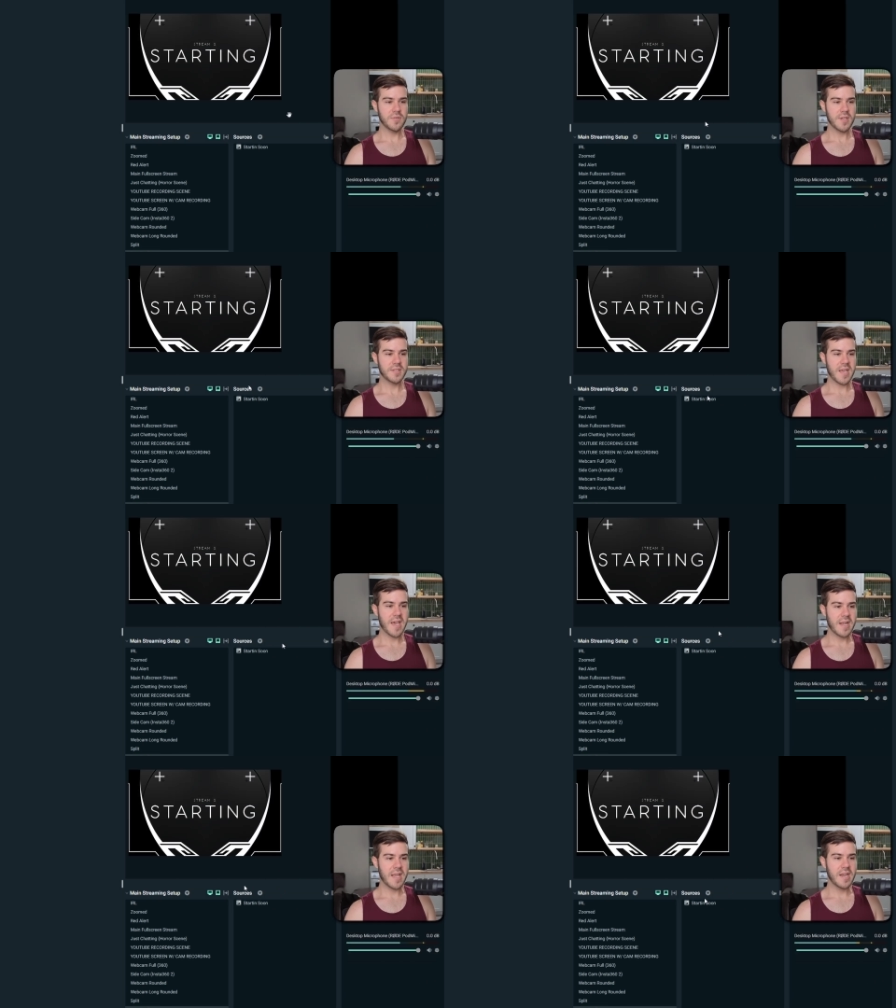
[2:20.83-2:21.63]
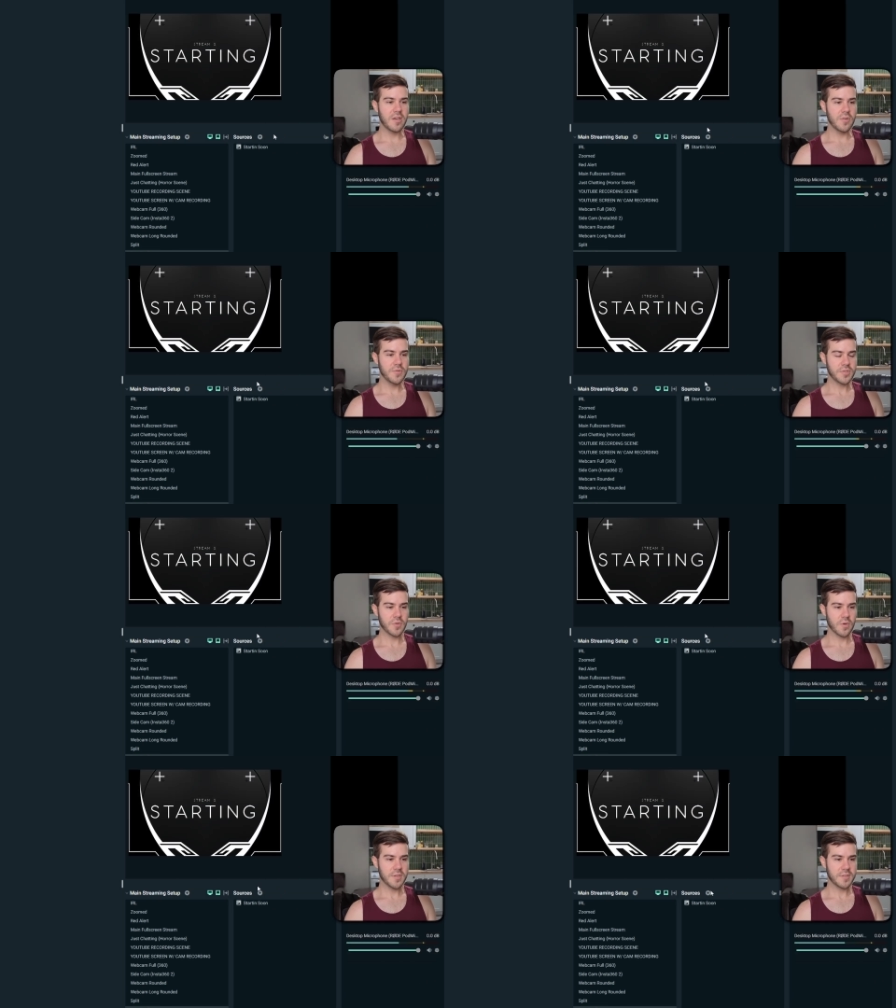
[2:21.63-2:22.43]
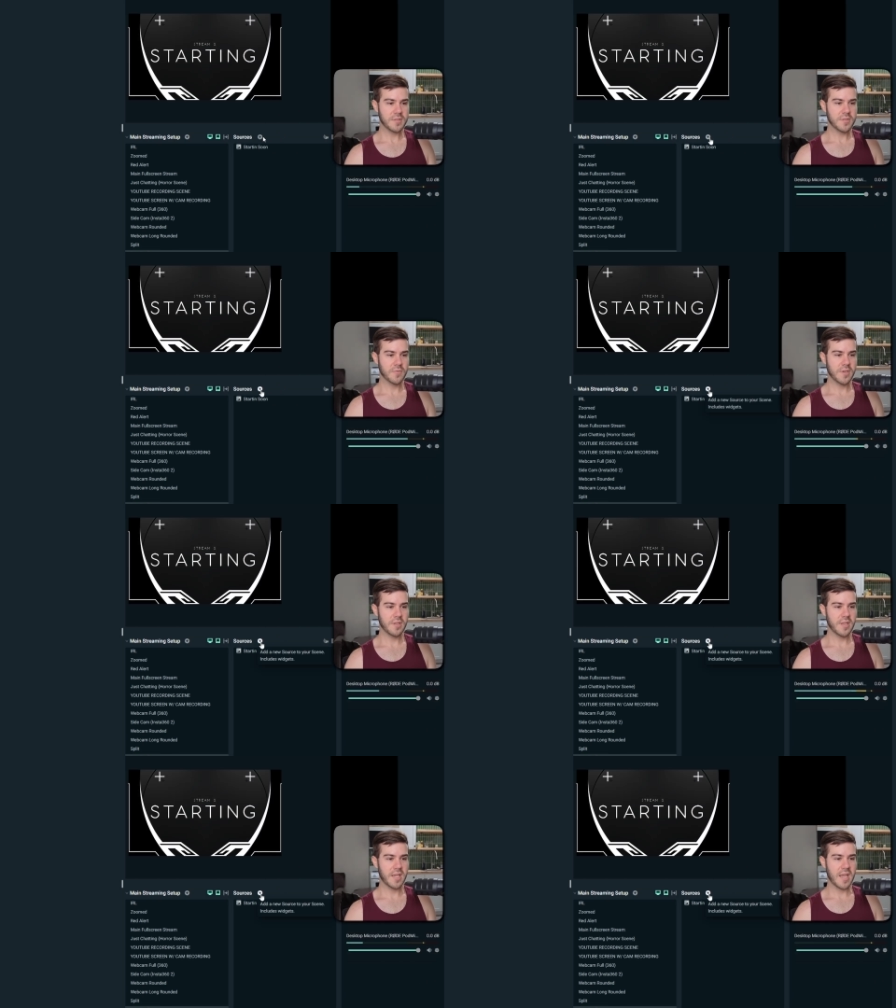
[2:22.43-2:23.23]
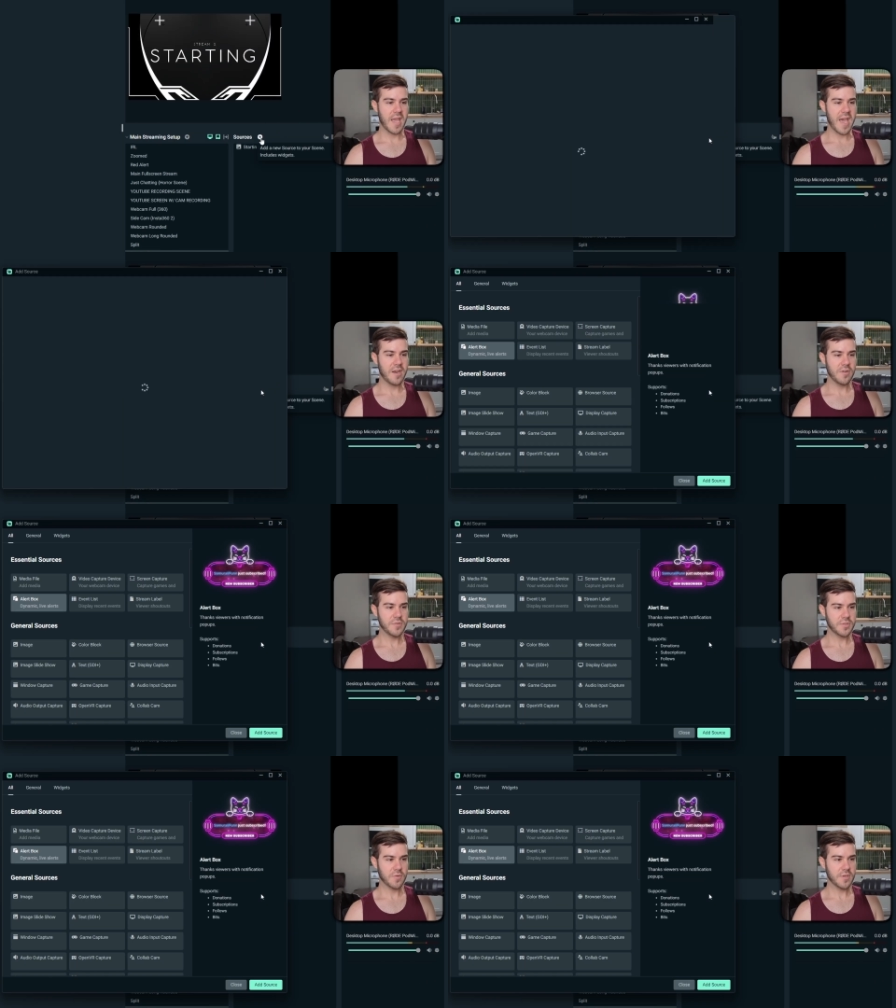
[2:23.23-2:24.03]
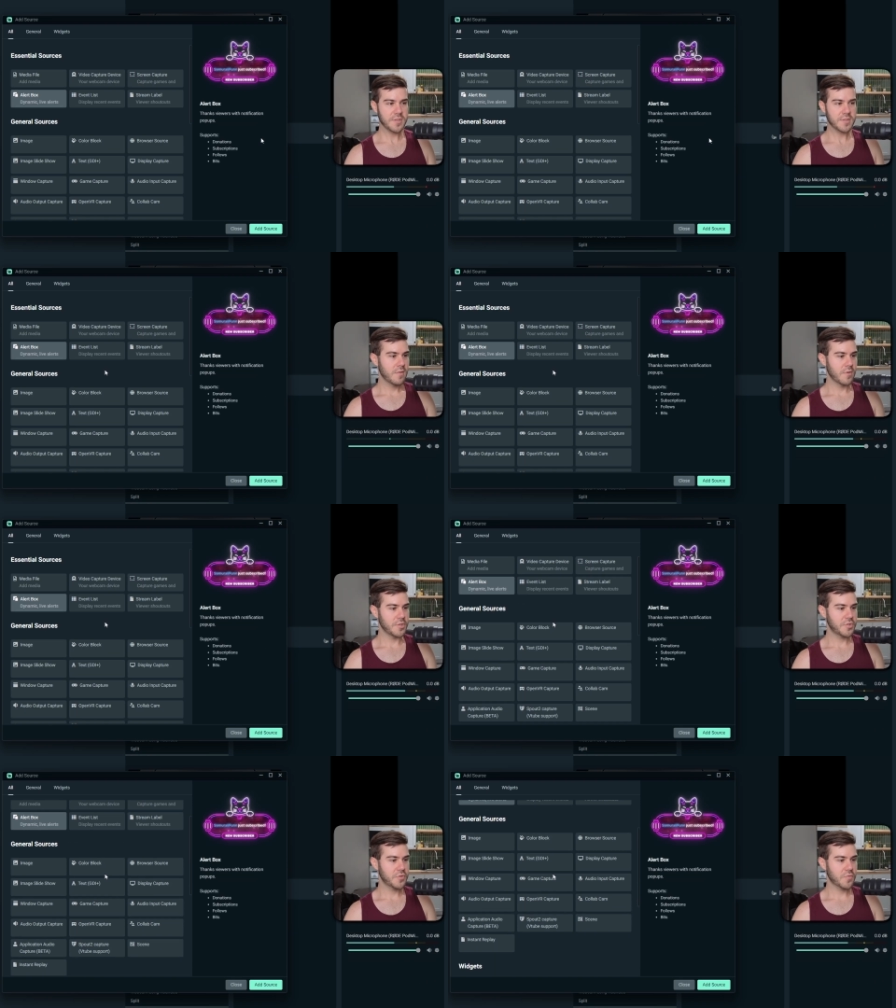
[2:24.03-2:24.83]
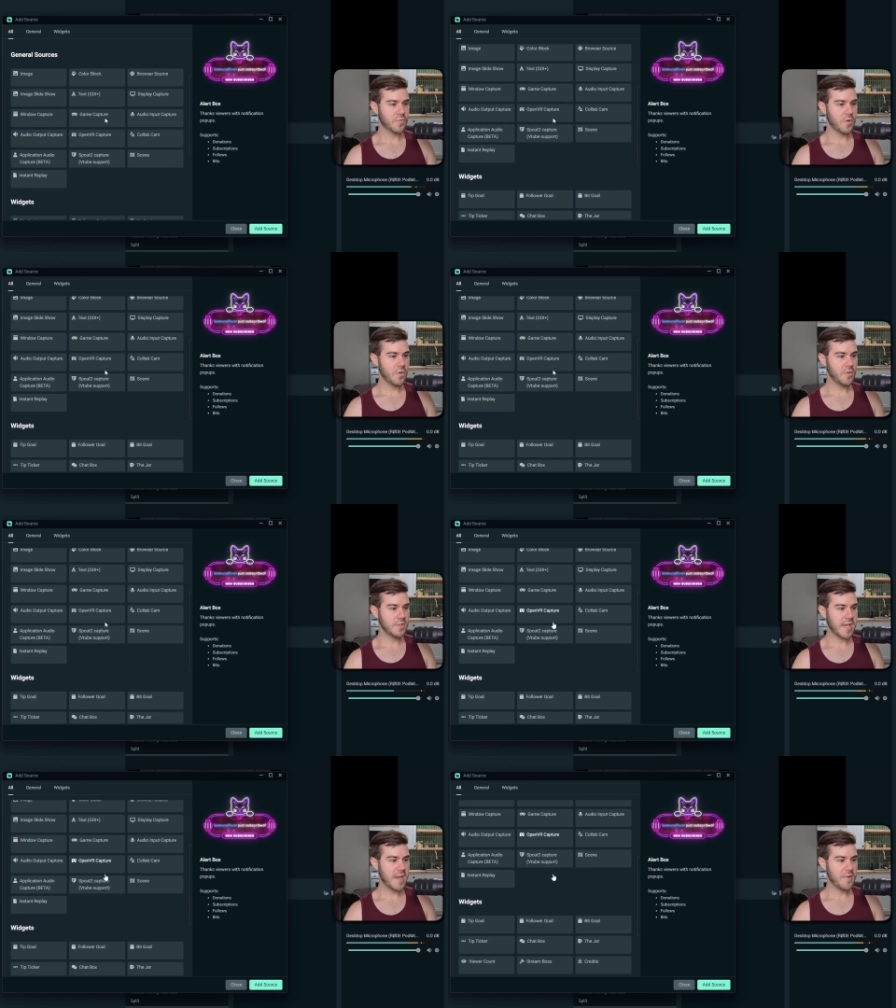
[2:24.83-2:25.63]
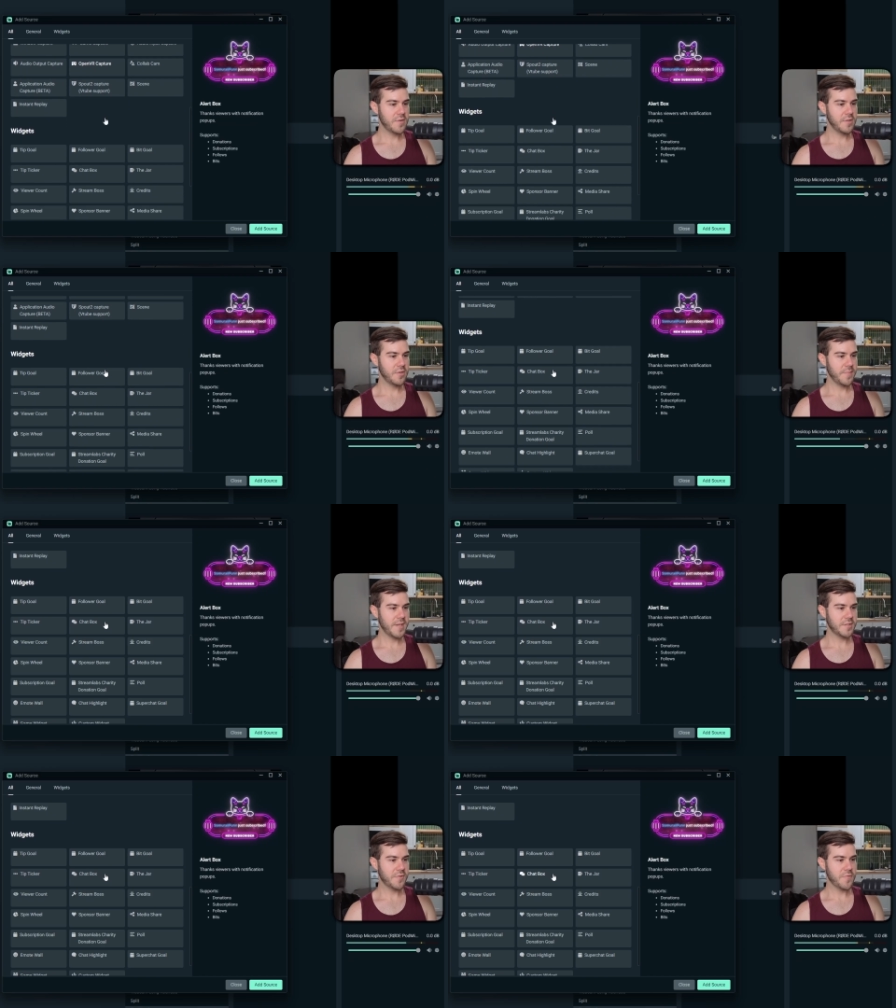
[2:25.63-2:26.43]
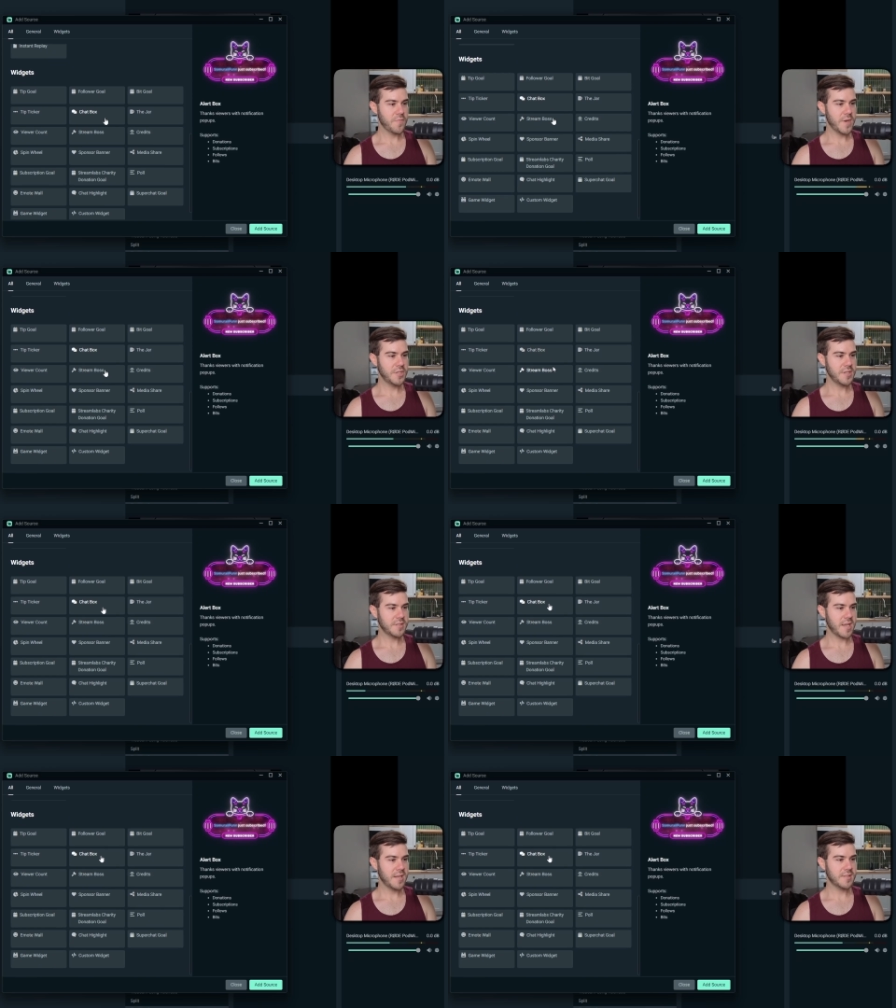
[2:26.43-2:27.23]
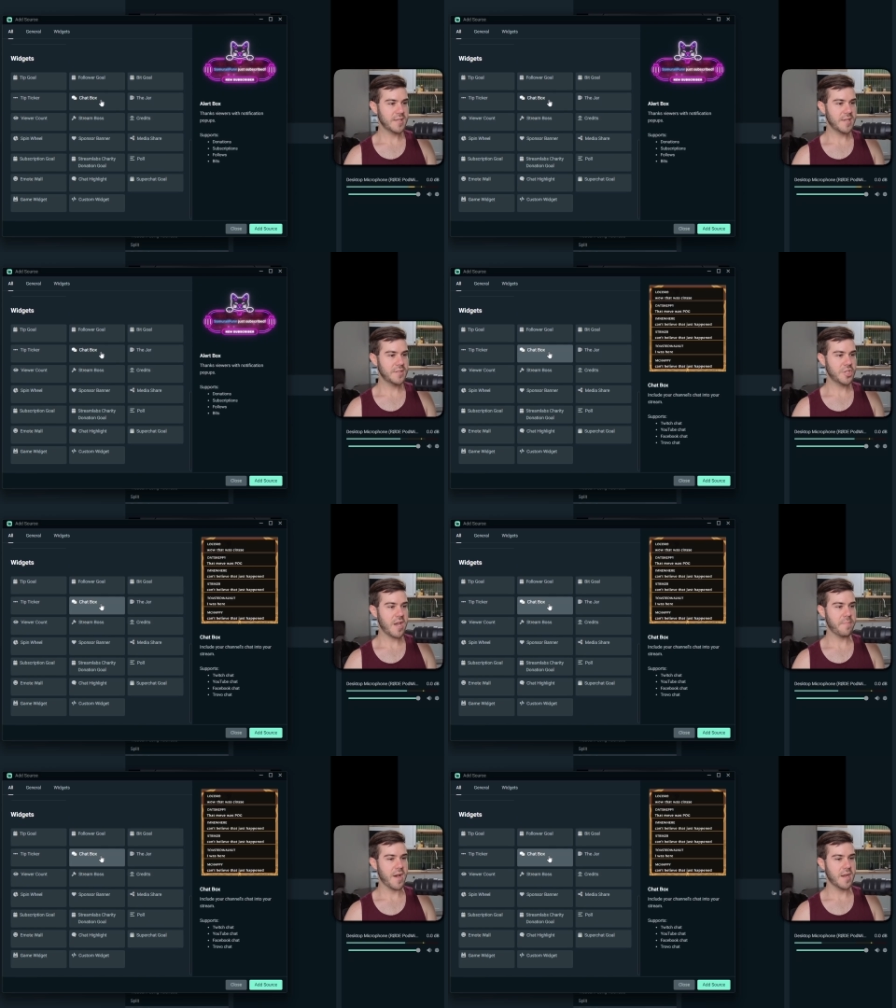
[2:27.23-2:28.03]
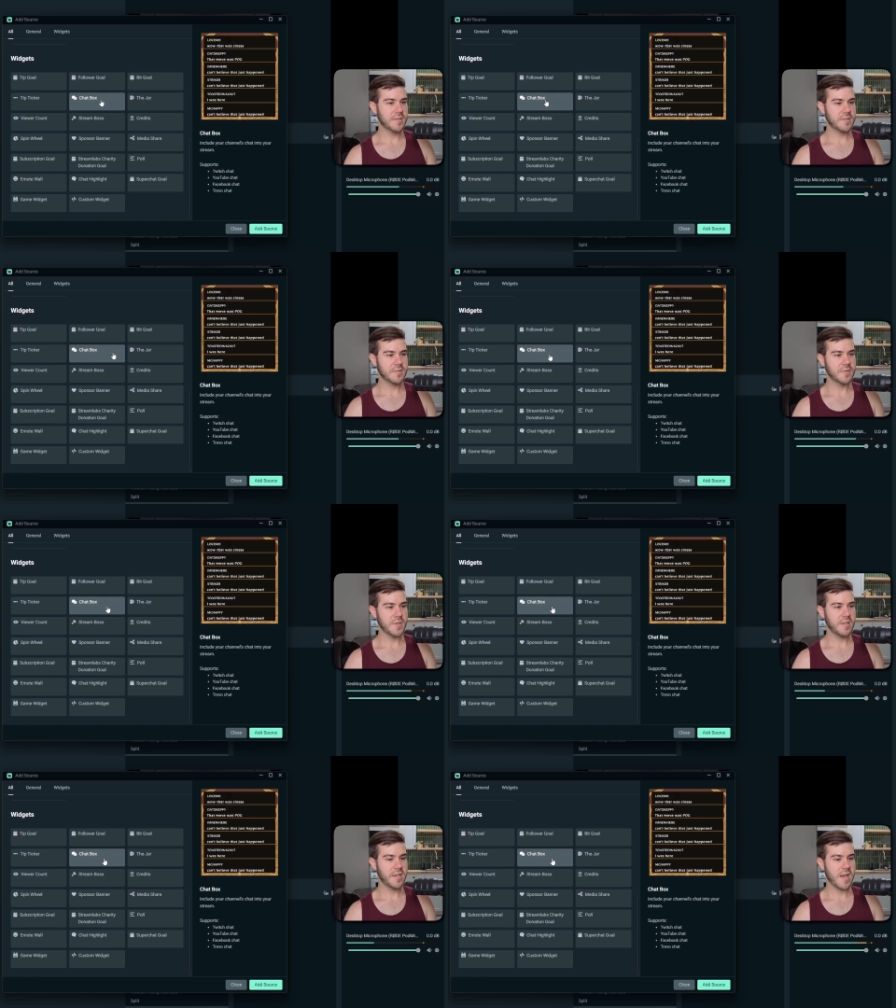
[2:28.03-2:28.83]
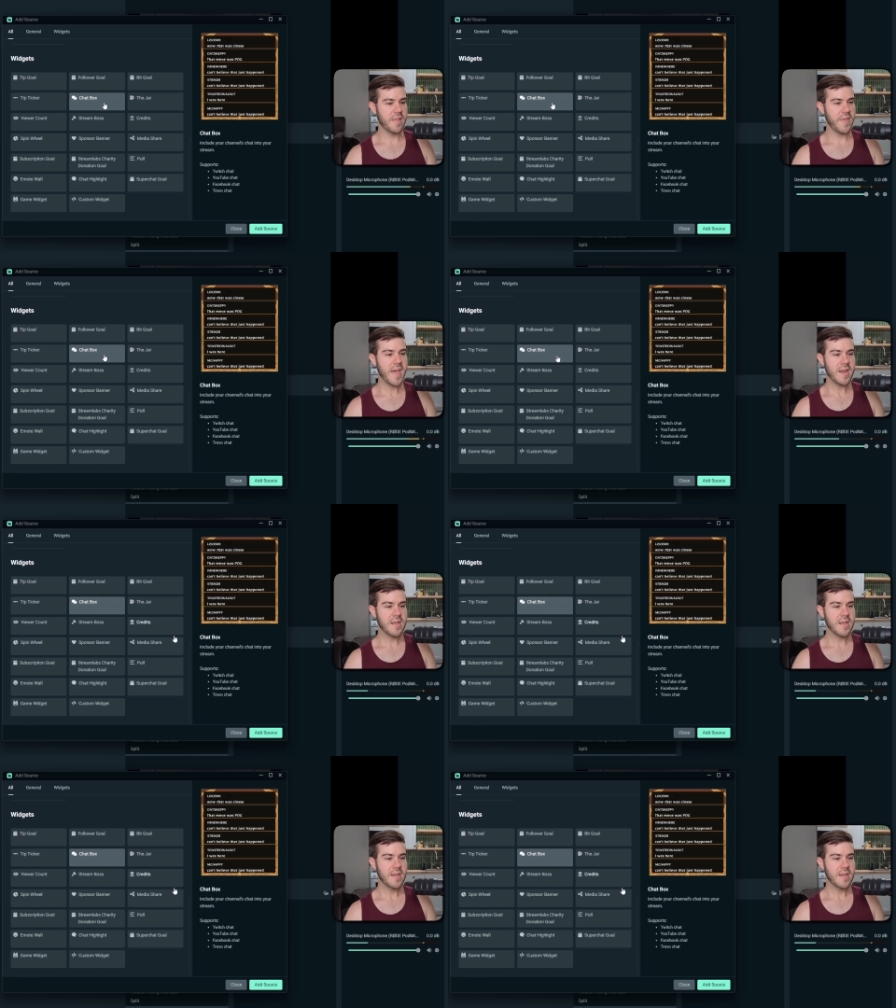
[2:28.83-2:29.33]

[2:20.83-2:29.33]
is add a new source. So we're going to click add a new source. We're going to scroll down a little bit to widgets and it says chat box. So we click on that.